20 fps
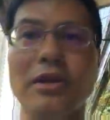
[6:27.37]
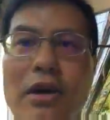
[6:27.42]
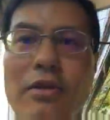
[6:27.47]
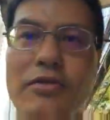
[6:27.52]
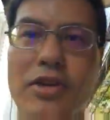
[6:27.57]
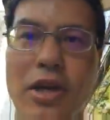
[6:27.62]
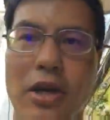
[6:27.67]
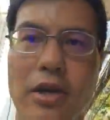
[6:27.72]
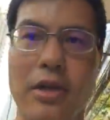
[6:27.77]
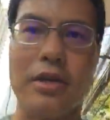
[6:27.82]

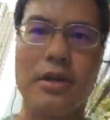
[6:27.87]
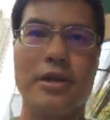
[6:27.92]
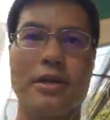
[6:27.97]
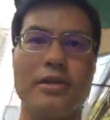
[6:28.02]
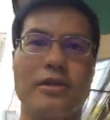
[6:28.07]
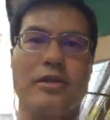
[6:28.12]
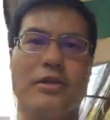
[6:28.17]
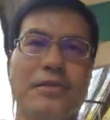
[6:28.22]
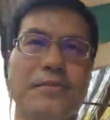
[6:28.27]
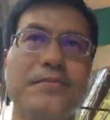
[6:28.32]
of
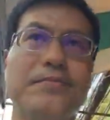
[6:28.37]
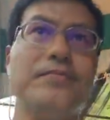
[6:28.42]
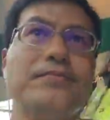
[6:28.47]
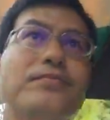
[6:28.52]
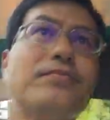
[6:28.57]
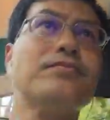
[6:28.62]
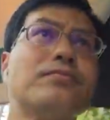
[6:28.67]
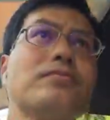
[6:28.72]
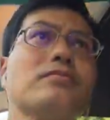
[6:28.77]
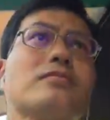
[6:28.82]
darkness.
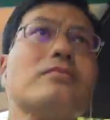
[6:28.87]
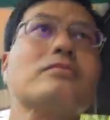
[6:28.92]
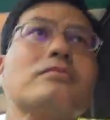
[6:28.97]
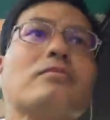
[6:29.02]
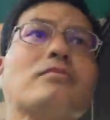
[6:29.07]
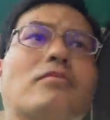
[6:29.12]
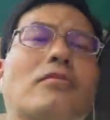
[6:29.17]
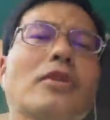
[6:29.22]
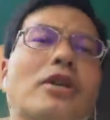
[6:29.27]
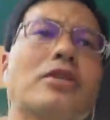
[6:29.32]

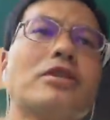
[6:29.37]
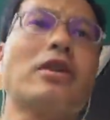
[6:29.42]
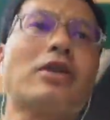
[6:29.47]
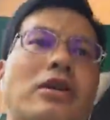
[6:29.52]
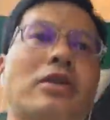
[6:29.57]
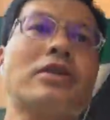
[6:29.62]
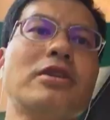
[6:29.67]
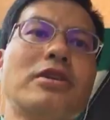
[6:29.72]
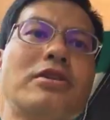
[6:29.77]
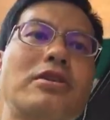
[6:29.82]

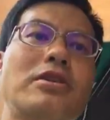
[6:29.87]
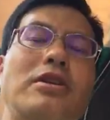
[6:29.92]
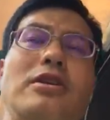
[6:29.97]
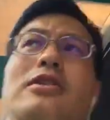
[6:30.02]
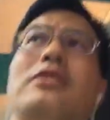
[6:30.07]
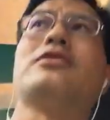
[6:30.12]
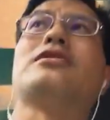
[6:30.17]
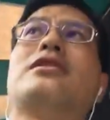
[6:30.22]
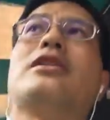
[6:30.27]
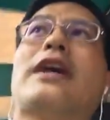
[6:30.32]
Darkness
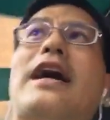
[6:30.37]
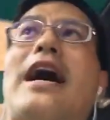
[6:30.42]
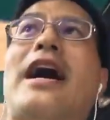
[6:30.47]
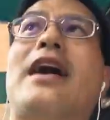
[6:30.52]
is the